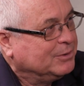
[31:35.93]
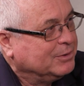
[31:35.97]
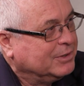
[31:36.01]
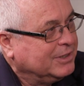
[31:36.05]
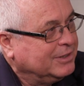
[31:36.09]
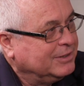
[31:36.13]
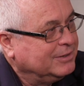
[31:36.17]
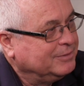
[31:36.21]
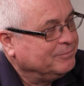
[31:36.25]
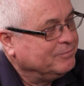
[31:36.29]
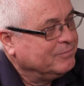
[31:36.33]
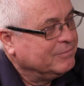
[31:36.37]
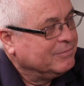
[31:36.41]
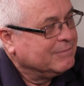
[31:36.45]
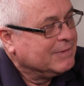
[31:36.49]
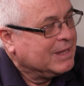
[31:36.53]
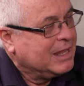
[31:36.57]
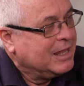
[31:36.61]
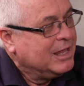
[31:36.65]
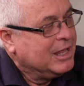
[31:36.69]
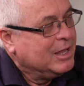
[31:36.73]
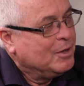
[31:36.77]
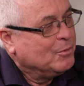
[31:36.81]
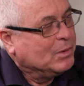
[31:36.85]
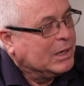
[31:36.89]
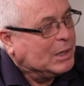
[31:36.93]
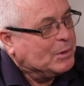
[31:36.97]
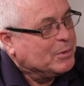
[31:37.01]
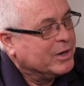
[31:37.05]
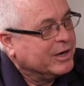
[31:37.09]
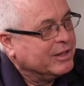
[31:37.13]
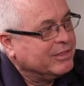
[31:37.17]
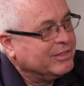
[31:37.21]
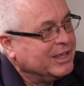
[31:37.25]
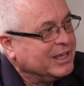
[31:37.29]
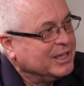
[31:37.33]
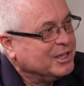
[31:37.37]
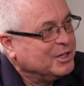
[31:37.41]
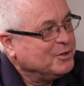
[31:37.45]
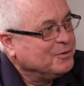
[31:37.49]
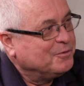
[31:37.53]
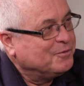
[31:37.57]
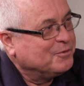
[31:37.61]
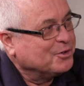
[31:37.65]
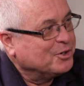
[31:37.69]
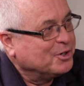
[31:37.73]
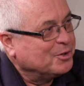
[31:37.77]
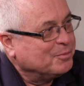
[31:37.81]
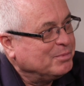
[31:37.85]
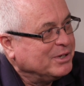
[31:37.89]
Okay. Well, I want to thank you
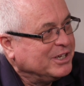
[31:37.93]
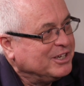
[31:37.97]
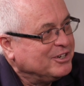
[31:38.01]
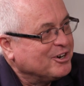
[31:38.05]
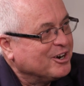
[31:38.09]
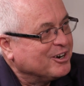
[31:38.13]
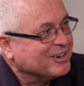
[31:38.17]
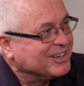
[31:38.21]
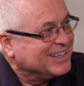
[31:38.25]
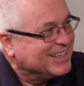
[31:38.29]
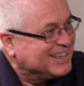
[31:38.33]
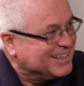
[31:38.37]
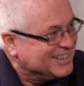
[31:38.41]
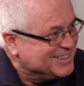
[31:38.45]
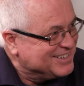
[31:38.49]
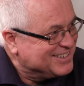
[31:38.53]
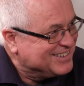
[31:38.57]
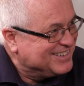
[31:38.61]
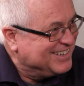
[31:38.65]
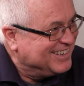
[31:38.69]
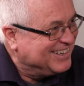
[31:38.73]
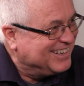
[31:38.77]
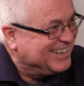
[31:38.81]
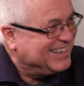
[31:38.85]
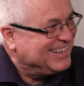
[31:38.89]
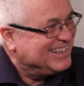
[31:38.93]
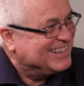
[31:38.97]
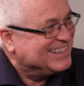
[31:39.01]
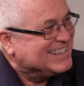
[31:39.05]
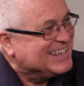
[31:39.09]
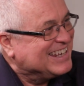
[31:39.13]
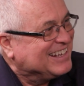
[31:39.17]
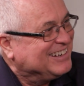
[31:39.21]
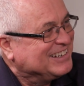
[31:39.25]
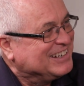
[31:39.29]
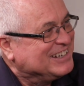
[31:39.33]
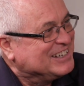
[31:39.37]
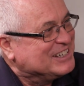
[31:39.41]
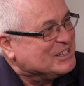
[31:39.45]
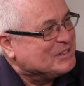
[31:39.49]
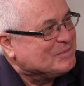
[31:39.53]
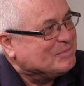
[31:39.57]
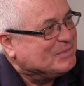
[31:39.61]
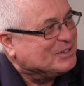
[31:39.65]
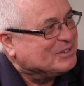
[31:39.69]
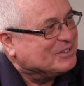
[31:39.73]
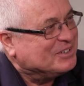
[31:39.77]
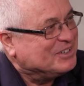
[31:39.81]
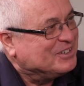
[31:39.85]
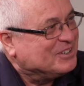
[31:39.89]
for being our guest today and telling us
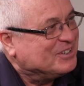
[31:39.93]
about